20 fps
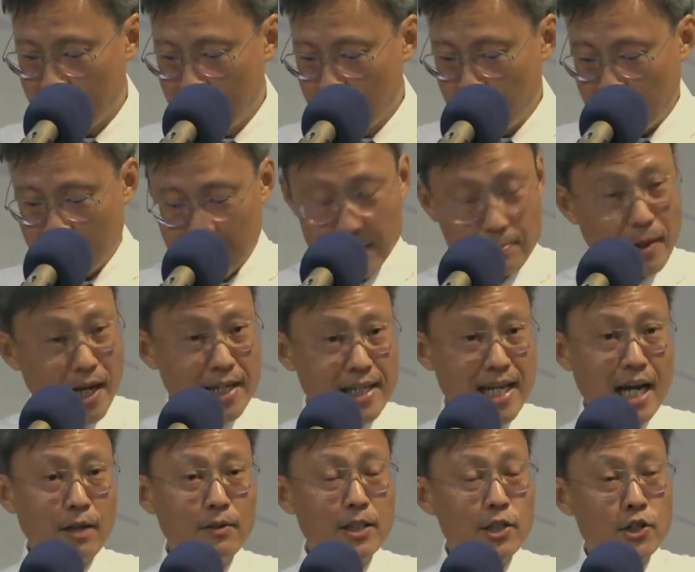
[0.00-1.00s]
Because by
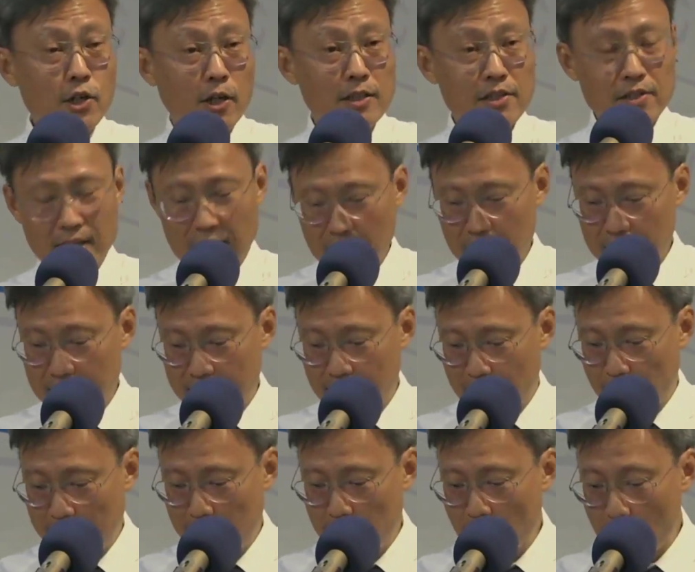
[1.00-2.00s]
now in John's narrative,
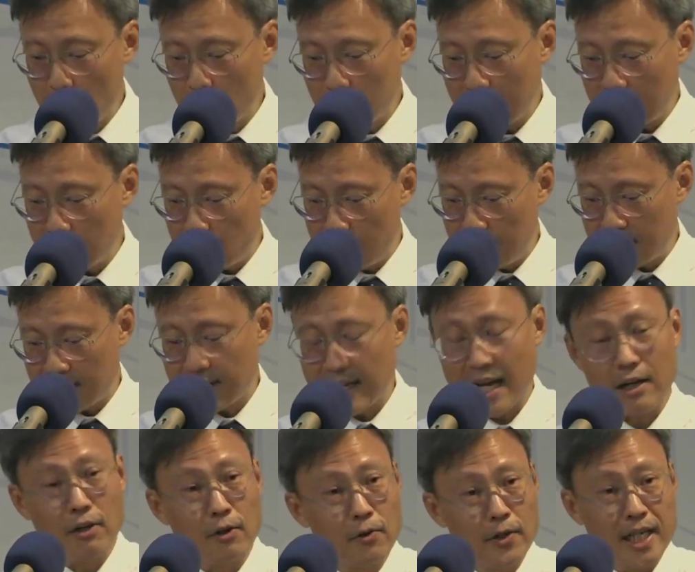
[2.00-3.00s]
we know that Jesus had
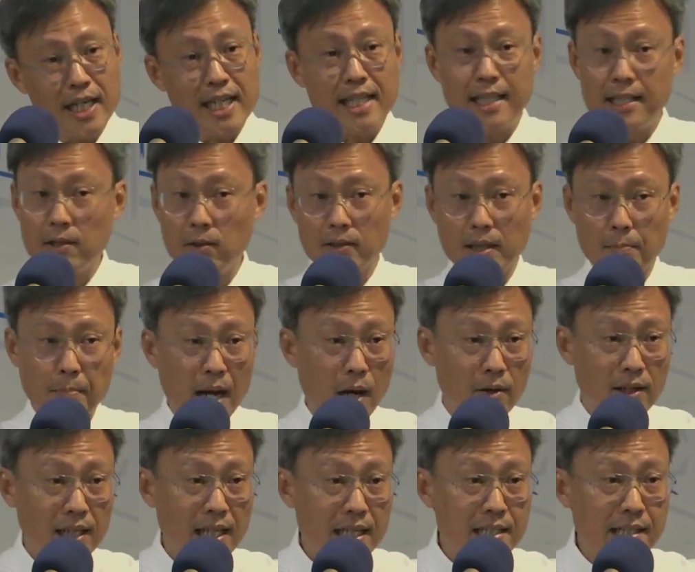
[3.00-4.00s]
already healed a
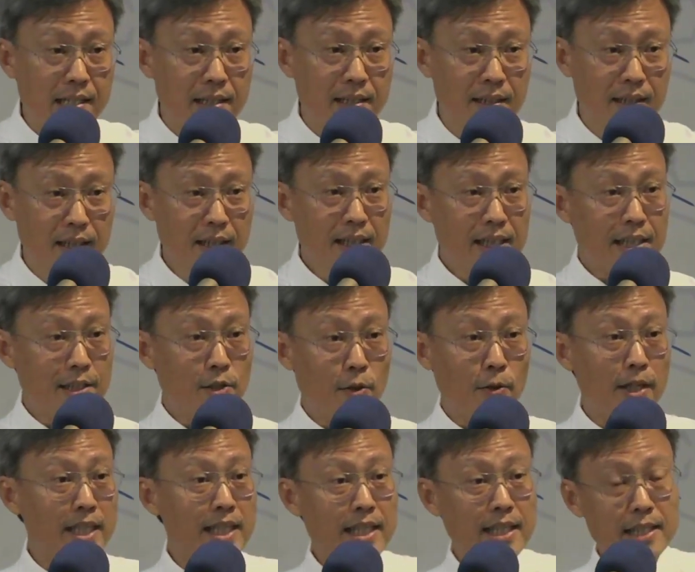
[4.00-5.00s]
paralytic, it
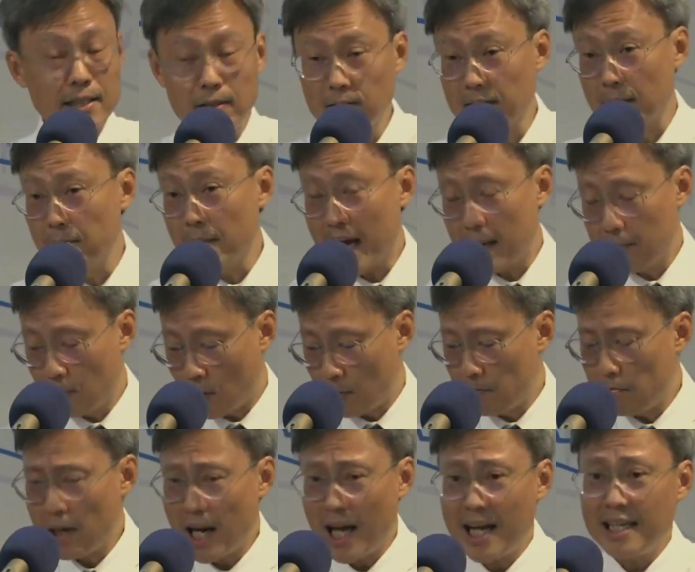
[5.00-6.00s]
already healed a man born
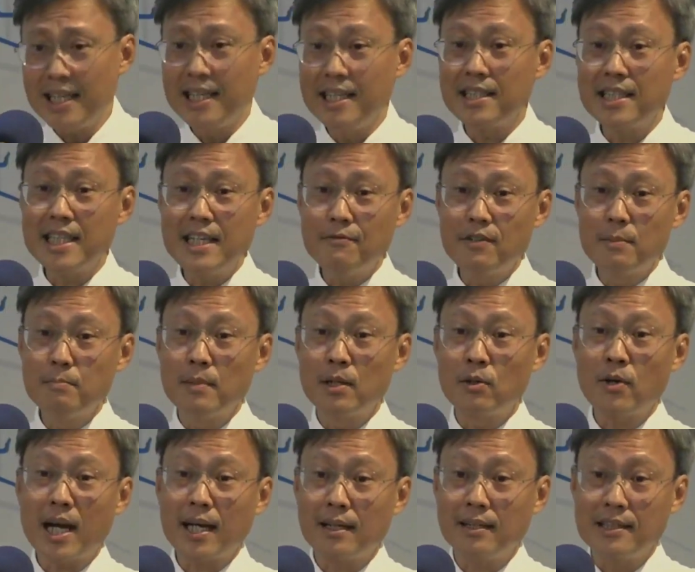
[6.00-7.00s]
blind. He's even
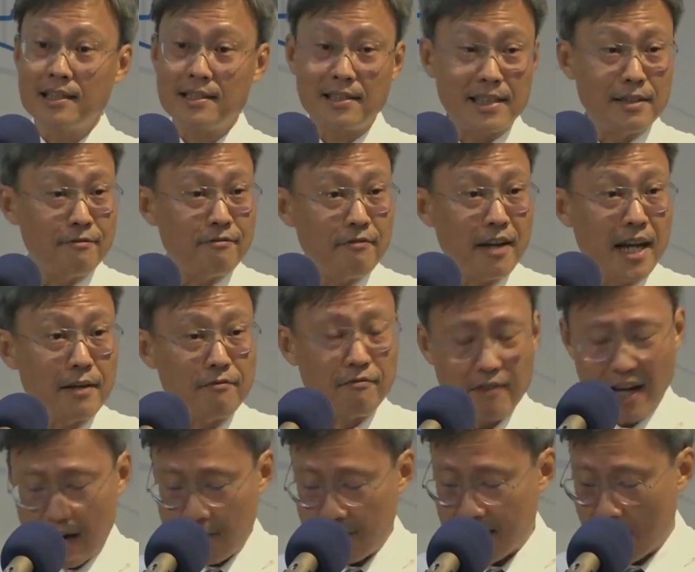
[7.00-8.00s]
miraculously fed
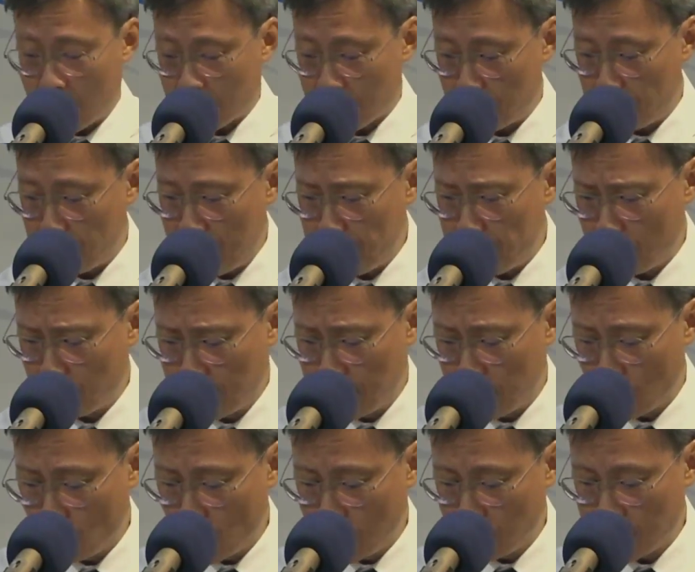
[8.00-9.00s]
5,000 people in the
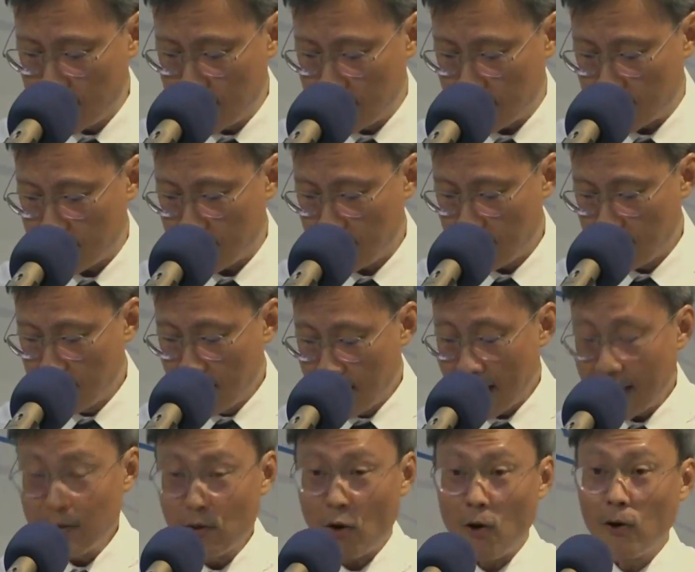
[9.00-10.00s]
wilderness.
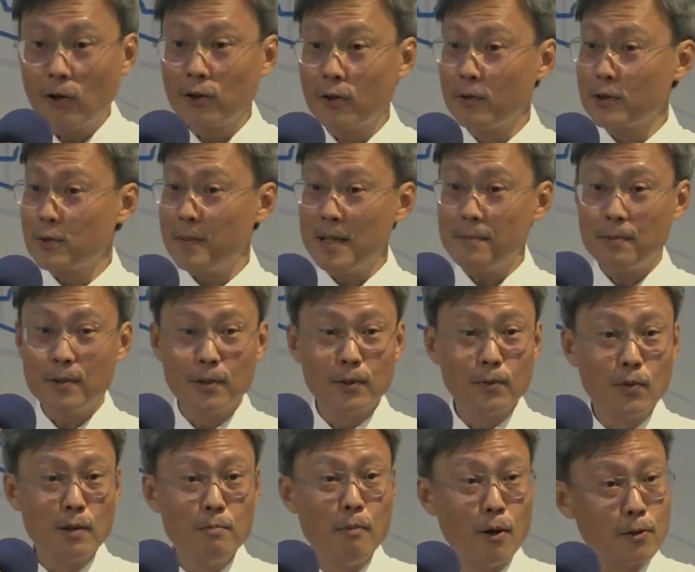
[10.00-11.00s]
And all those people
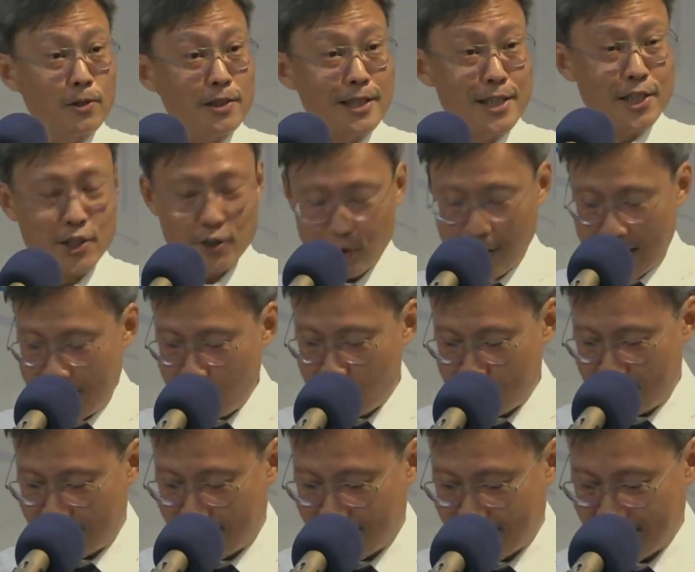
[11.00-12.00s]
were mostly
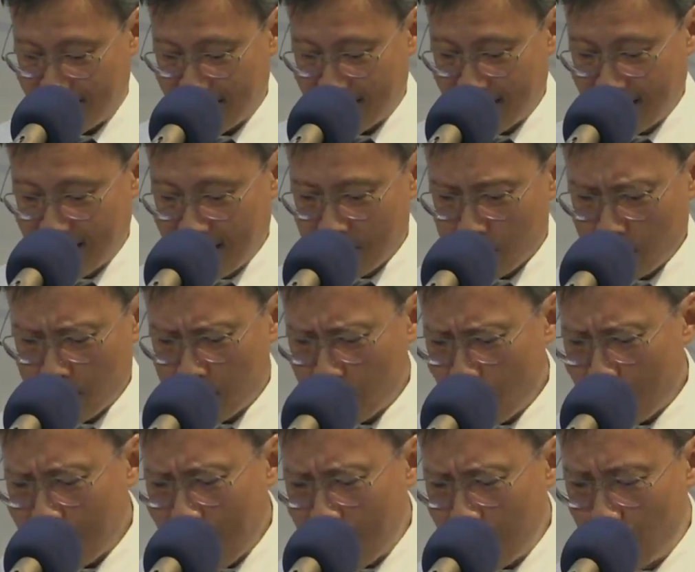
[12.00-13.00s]
strangers. So it's
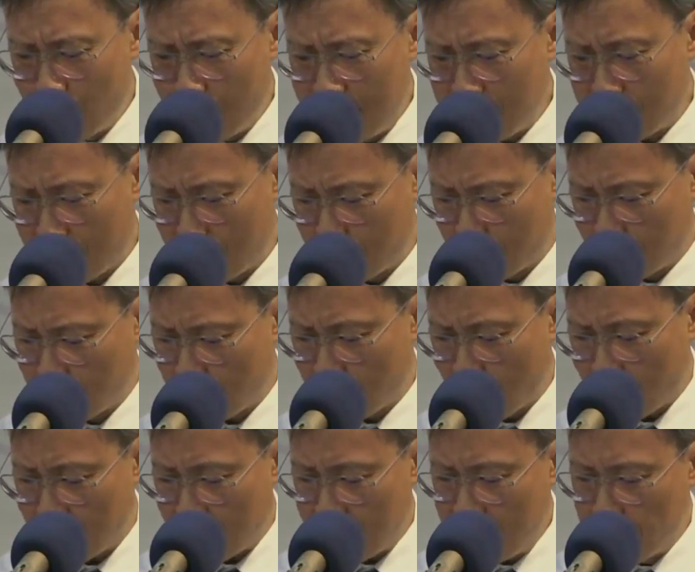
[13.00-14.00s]
not unreasonable, it's
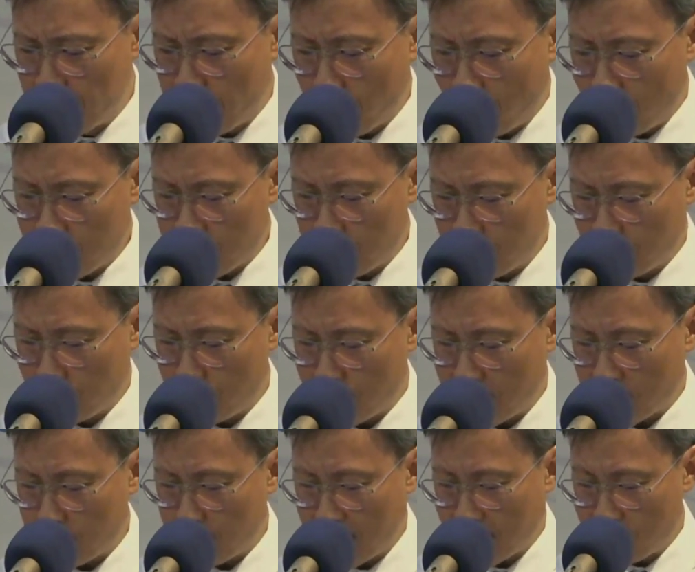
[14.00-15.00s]
not implausible to
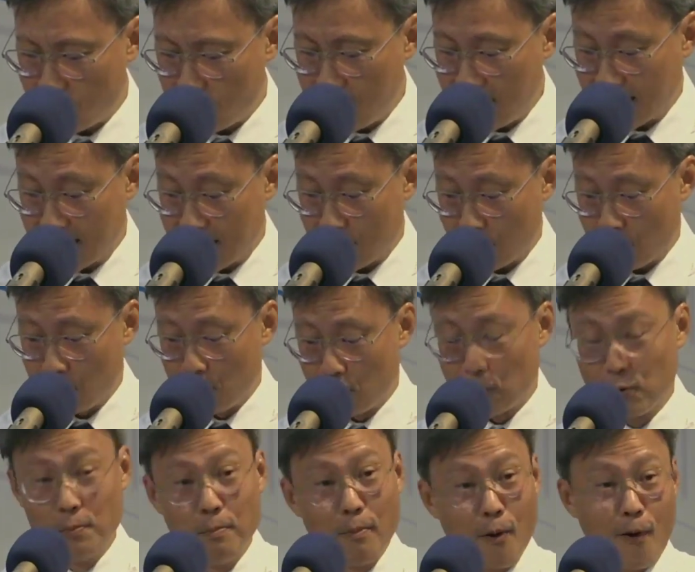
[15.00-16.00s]
expect Jesus to
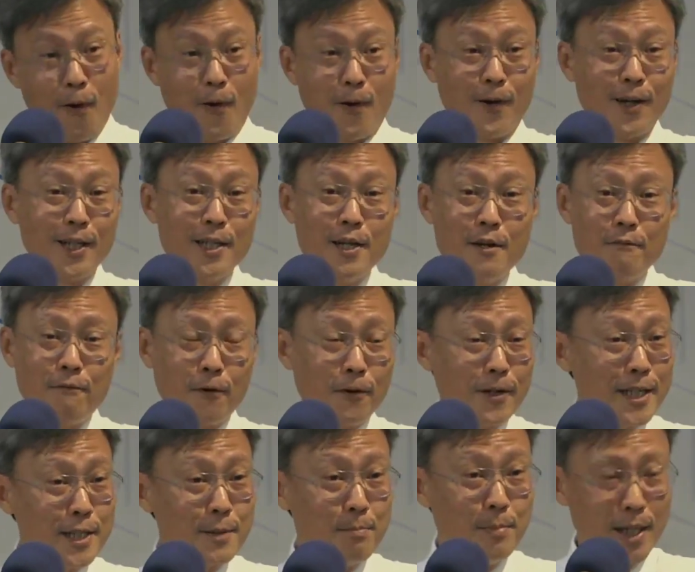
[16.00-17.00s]
do more for
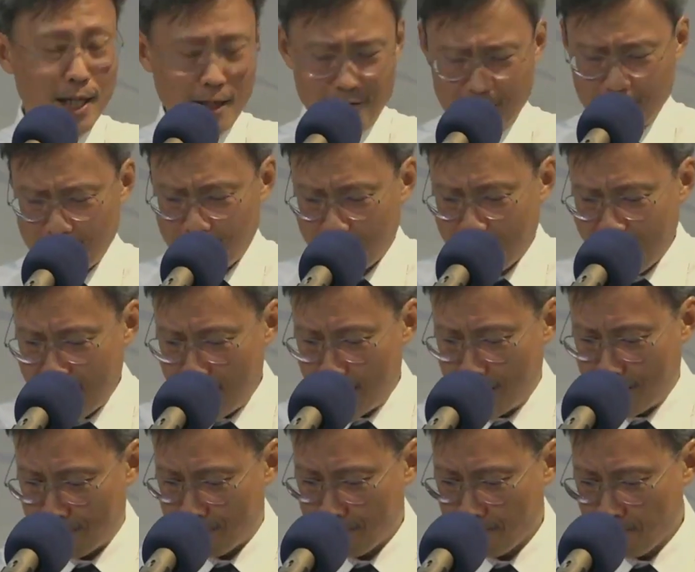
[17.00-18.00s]
his beloved friend,